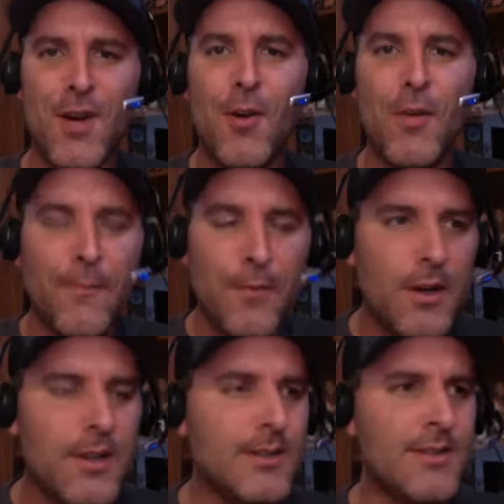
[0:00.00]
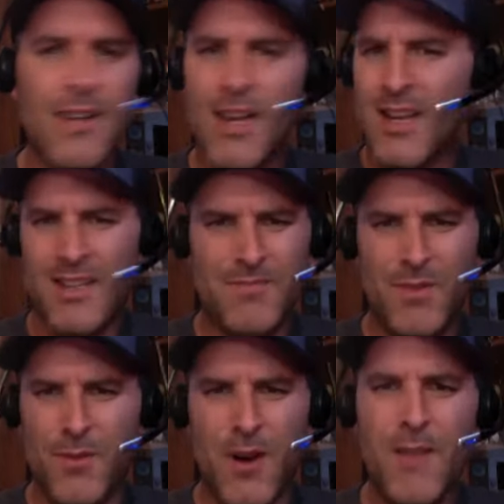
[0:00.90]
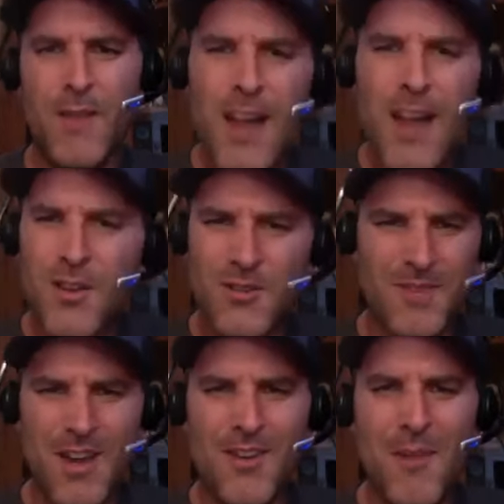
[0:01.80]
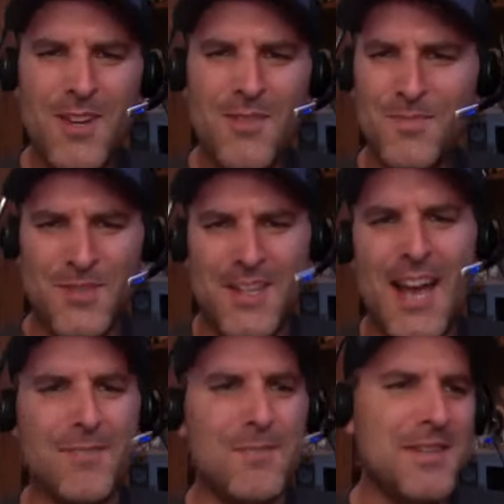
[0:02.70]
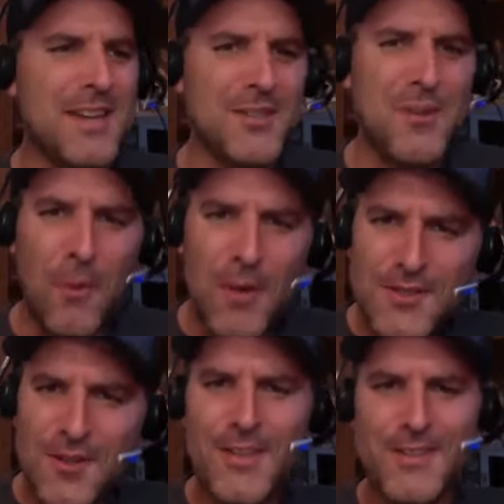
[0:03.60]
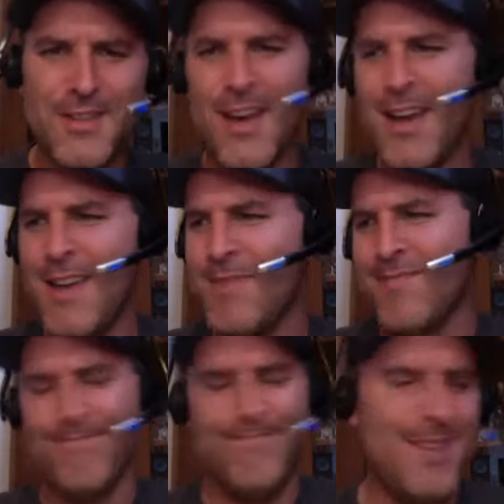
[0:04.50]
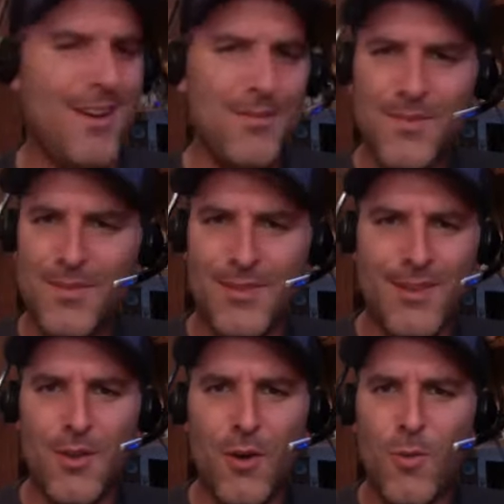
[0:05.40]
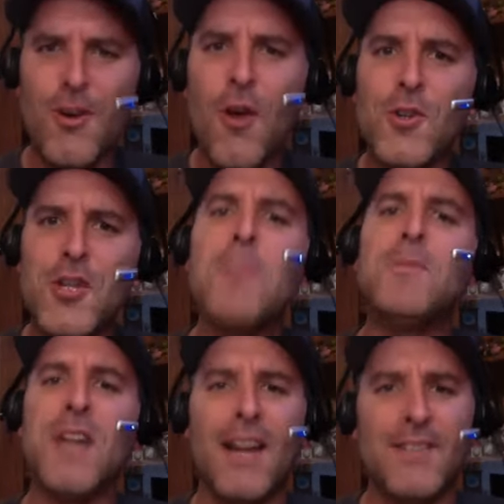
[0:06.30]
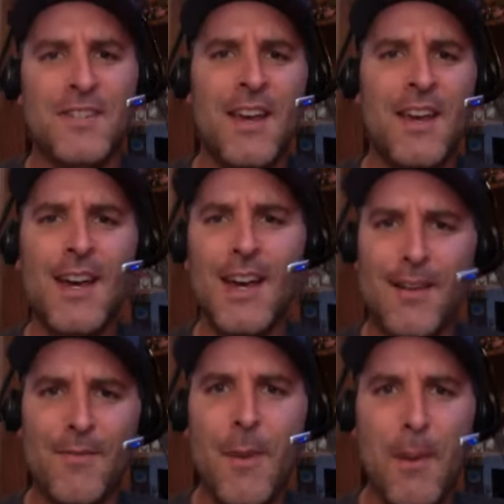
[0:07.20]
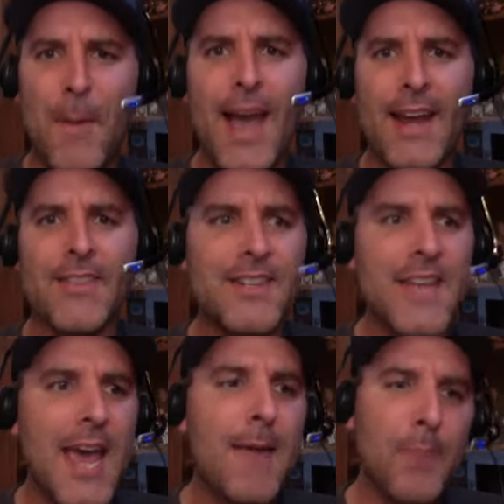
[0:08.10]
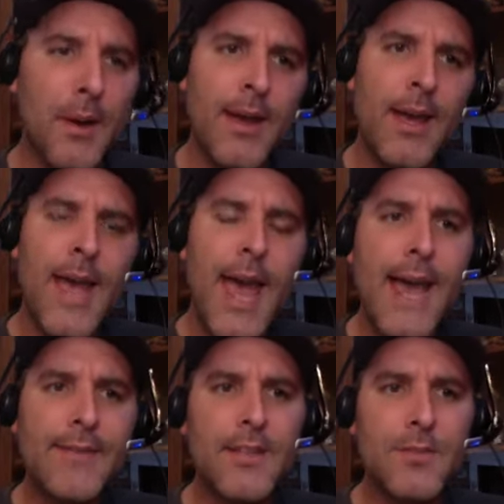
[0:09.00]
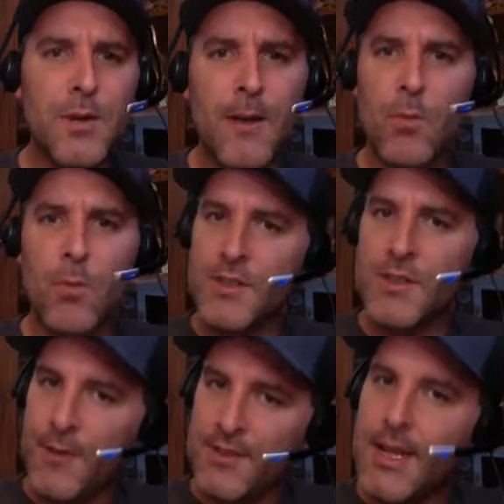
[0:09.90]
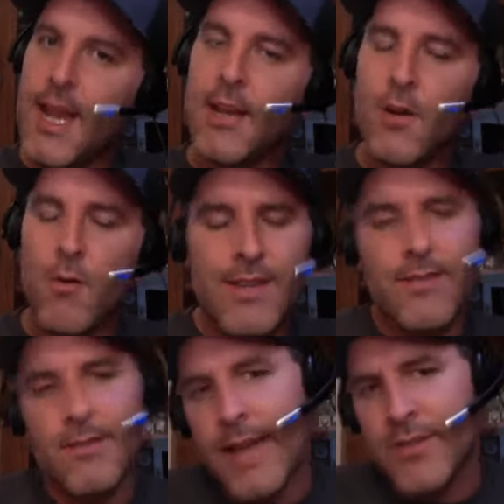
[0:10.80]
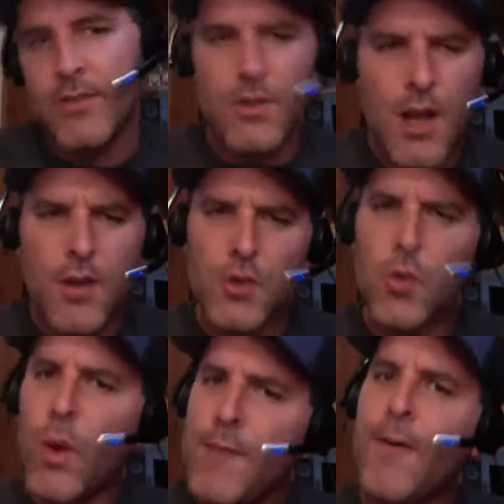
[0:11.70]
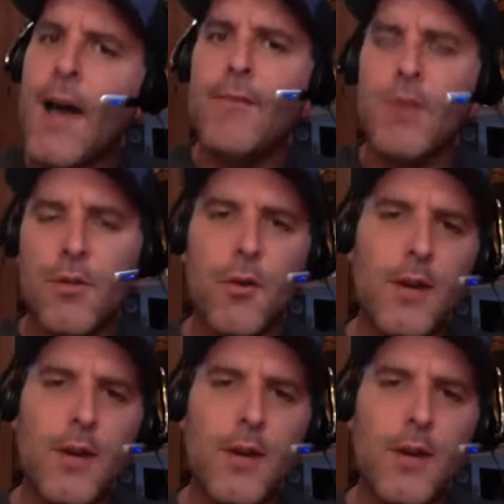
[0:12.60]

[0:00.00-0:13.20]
on the foot, and it's very volatile. You know, I mean, you see guys miss extra points all the time, and you know, there were no chip shots back in the day. But as it's become more sophisticated over these last, you know, 25 to 30 years,